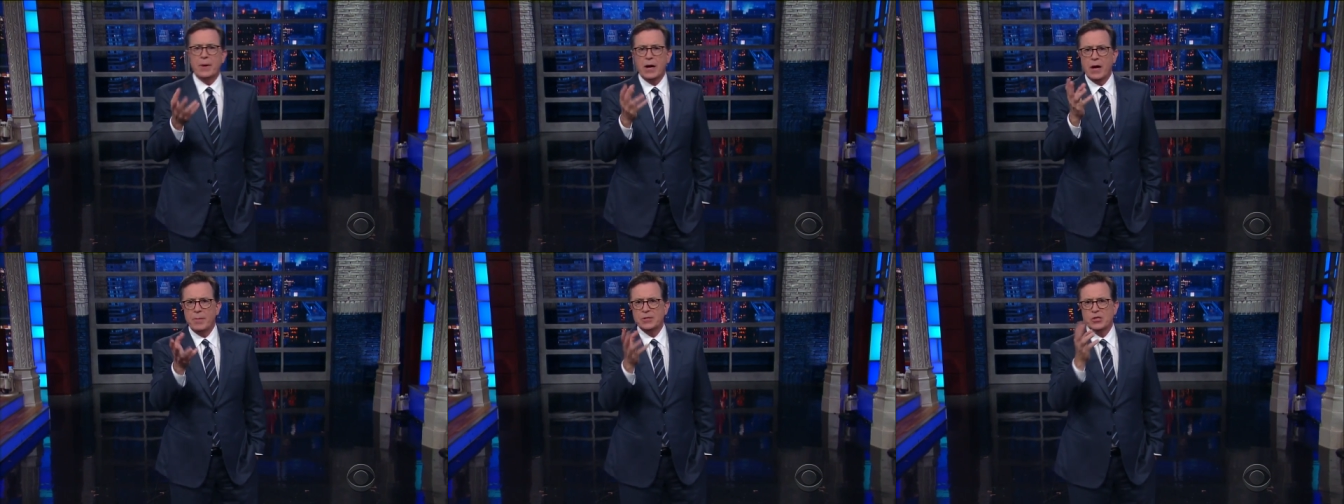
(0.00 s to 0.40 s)

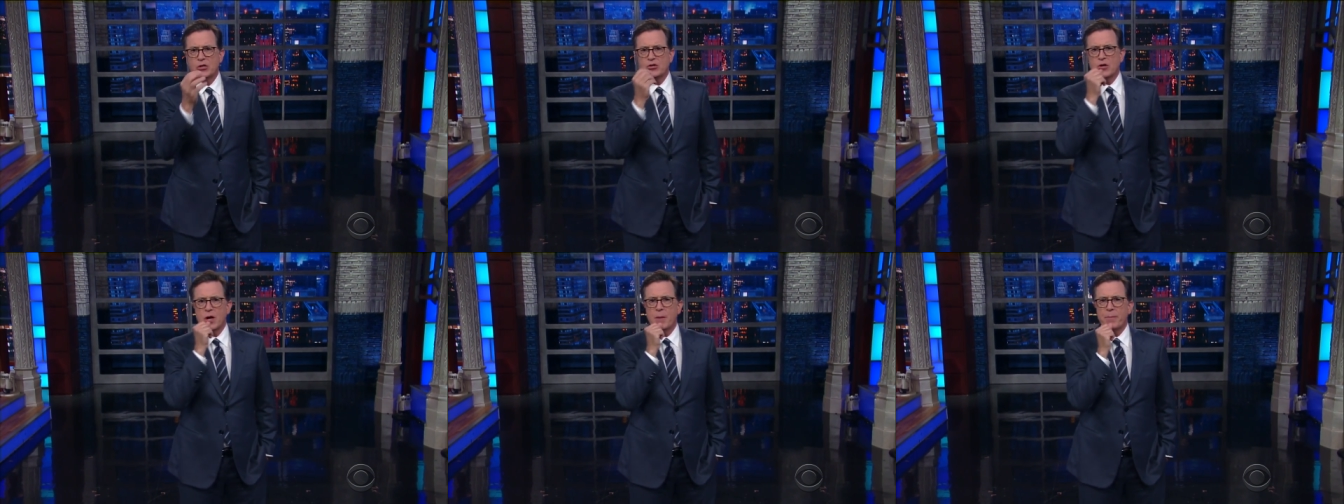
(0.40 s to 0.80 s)
uh, Mister
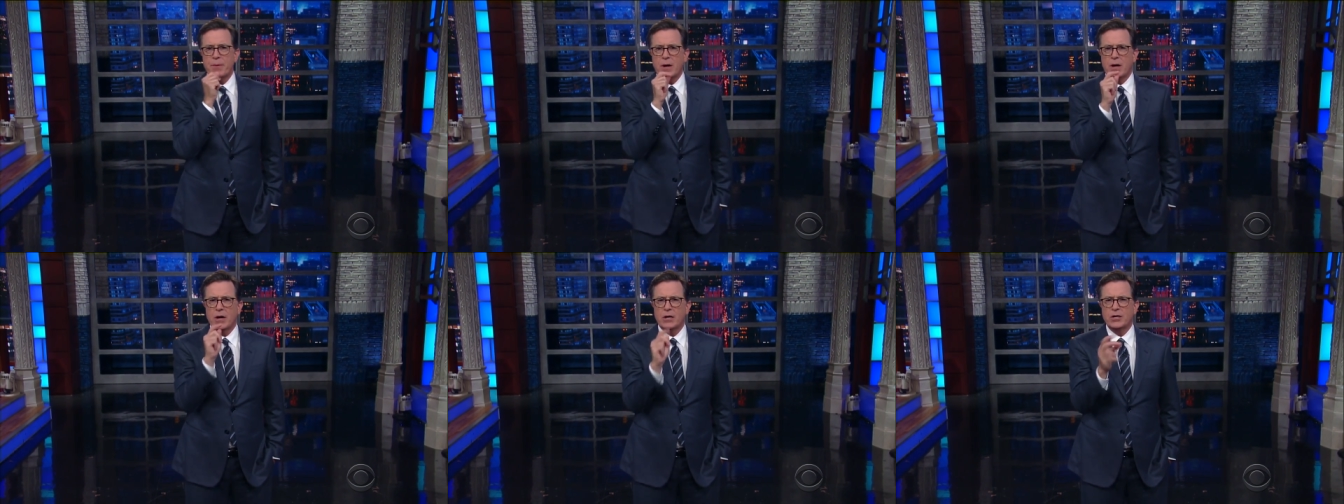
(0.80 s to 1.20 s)
Trump,
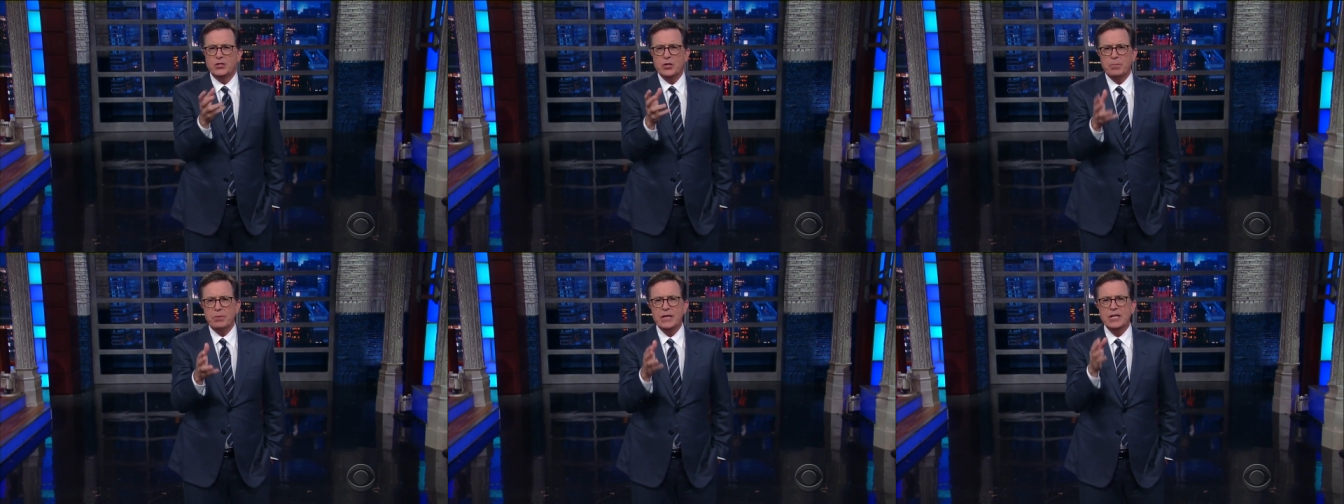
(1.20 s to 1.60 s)
uh, could
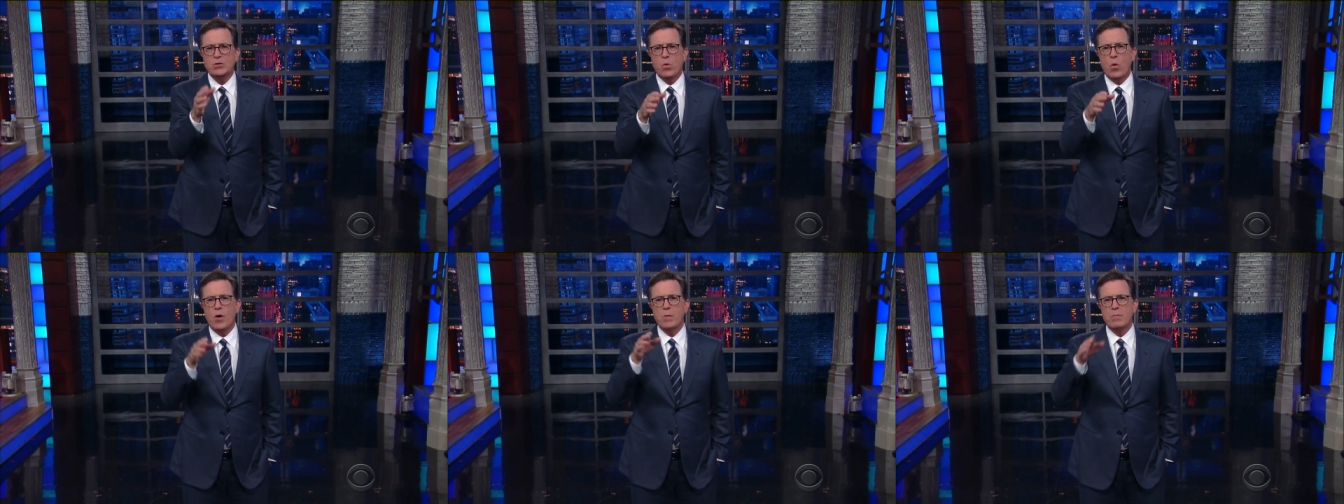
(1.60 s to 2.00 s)
you please
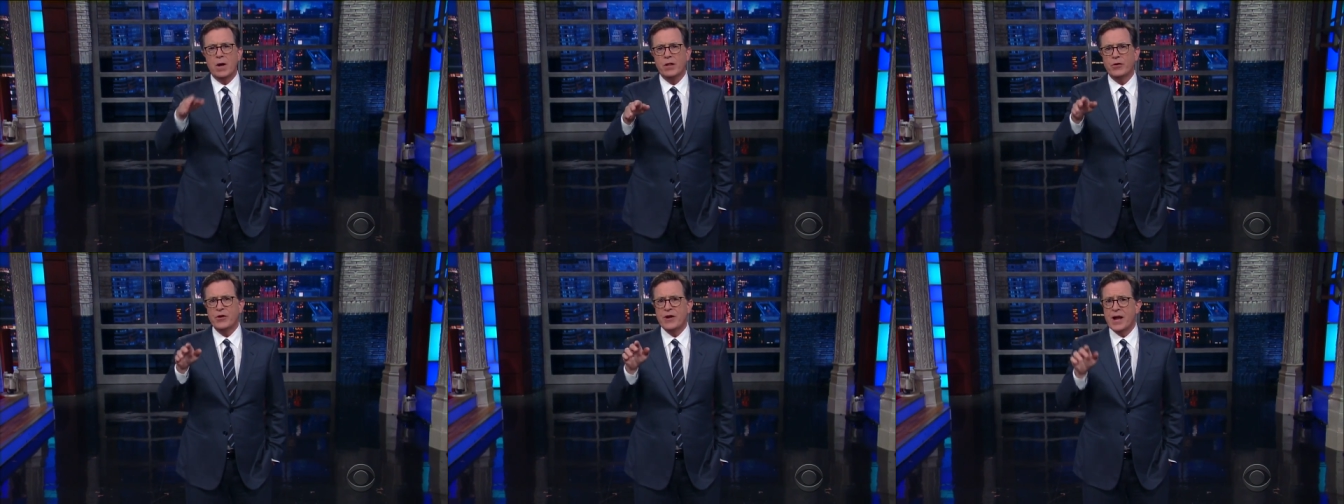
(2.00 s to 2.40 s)
warn
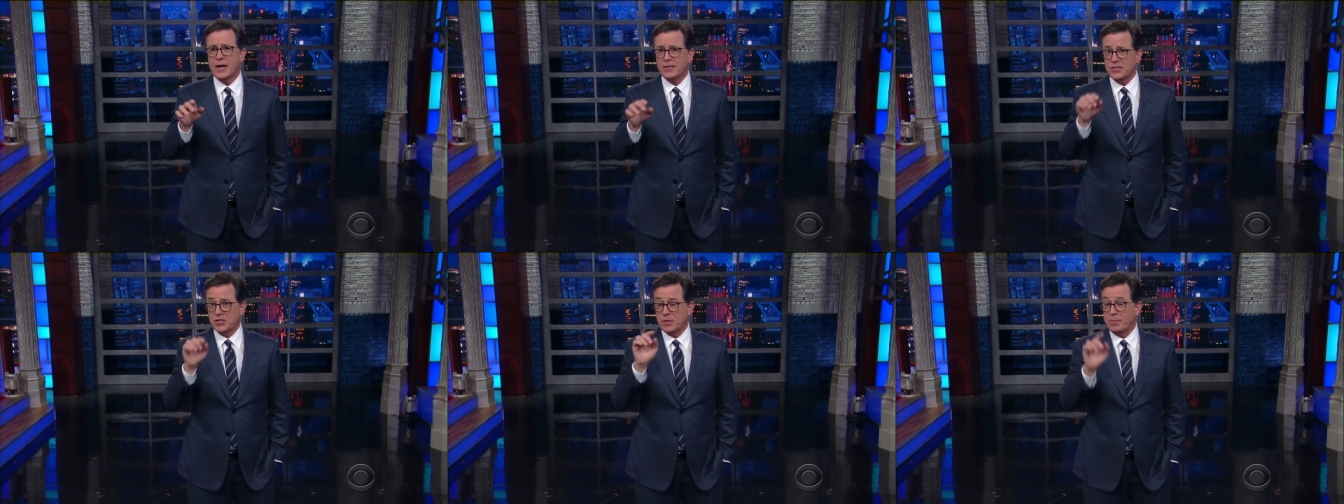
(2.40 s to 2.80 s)
Mueller
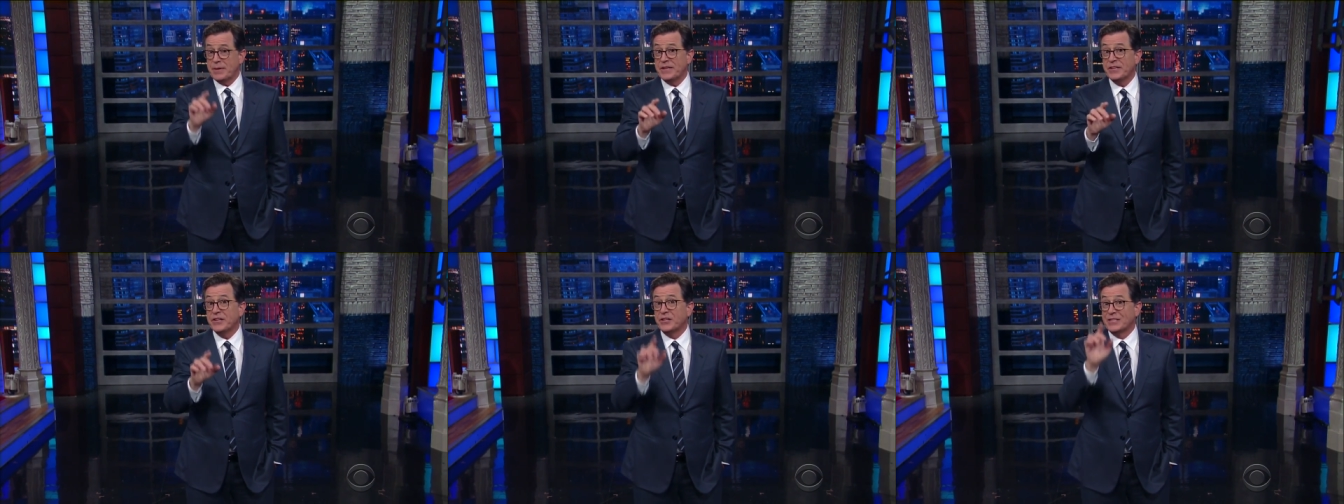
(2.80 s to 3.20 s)
not to
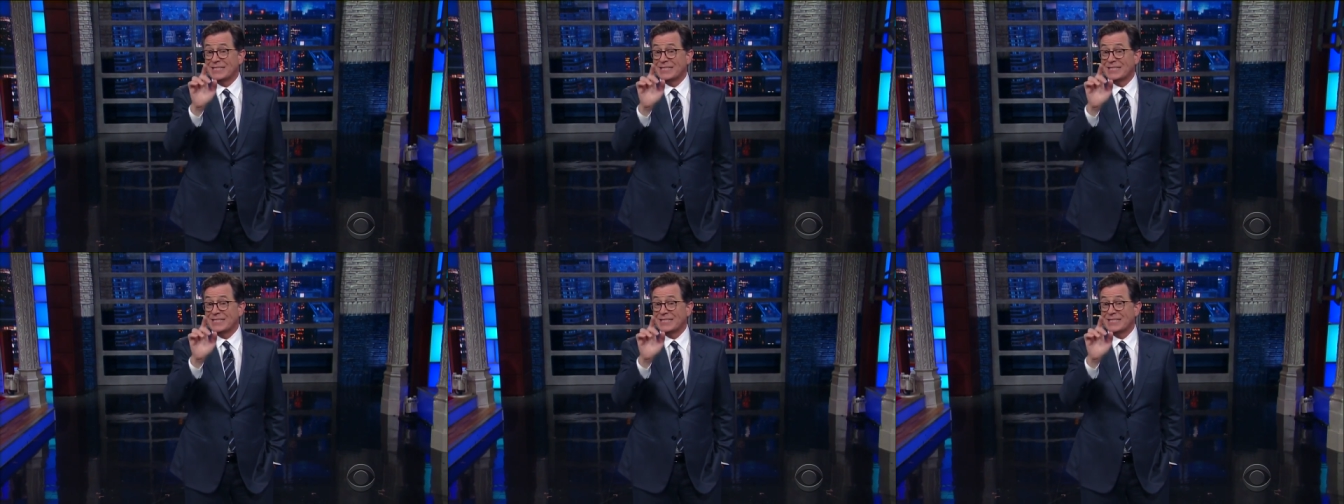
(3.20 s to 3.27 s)
subpoena your